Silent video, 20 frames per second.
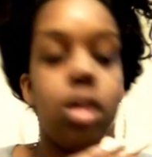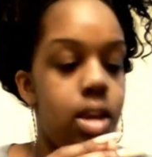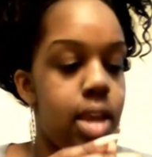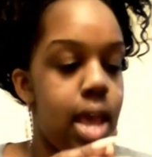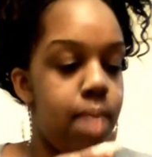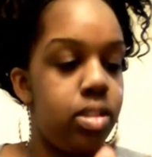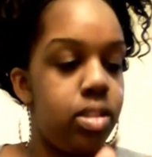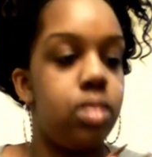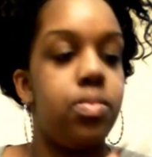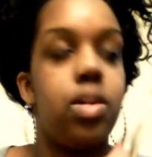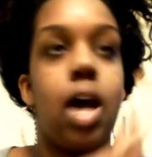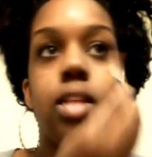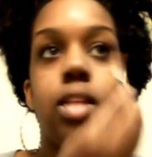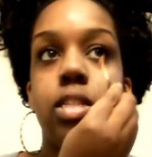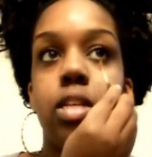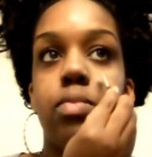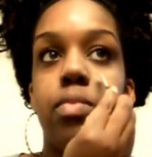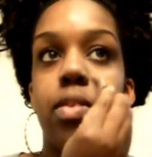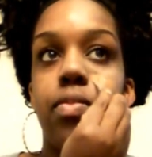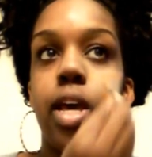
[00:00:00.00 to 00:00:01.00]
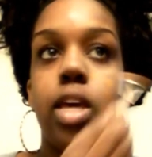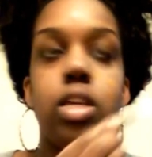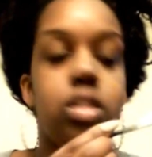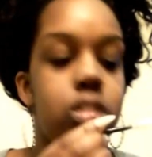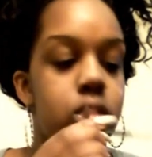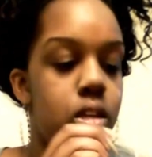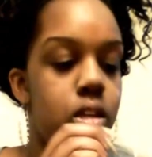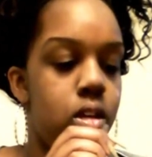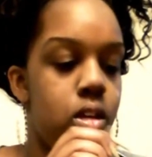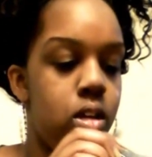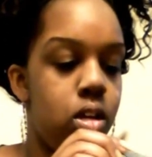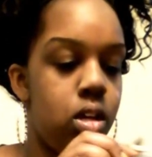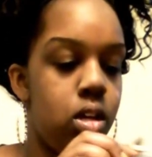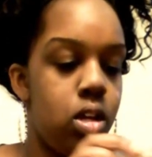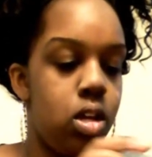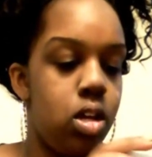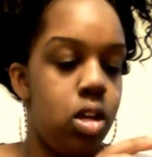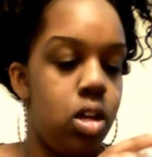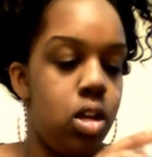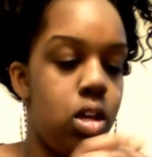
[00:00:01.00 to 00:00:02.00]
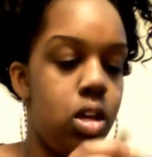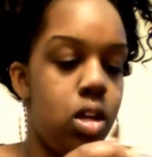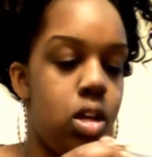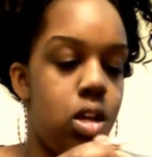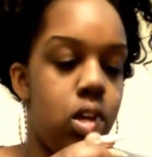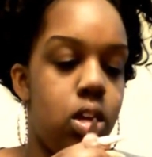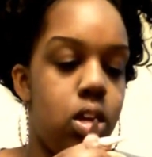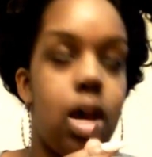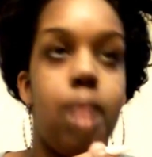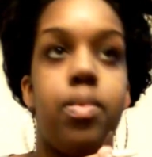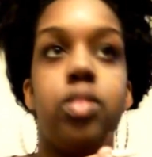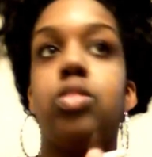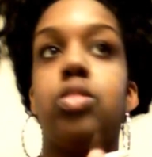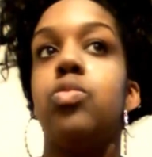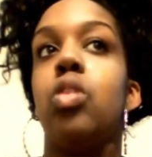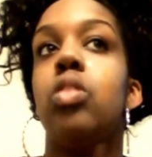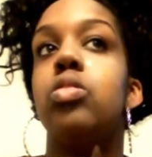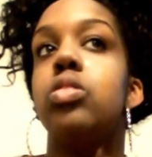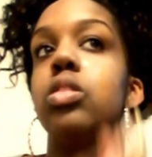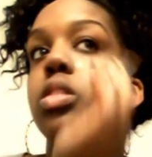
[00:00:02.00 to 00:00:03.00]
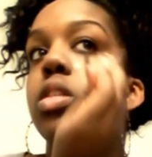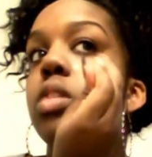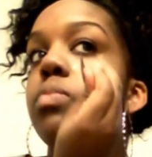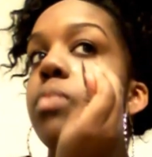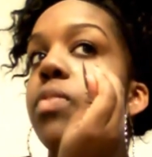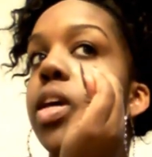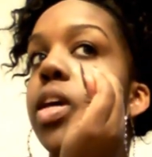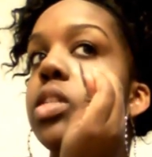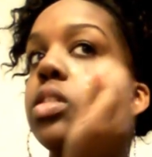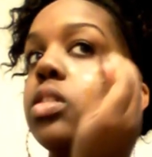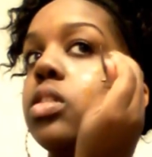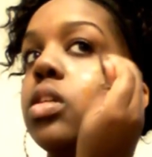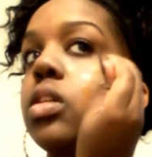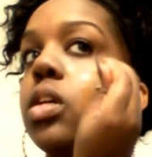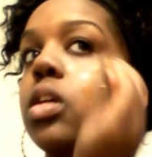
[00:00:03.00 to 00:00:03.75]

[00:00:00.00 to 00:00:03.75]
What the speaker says: dabbing some dots in my face. Dabbing some dots into my face.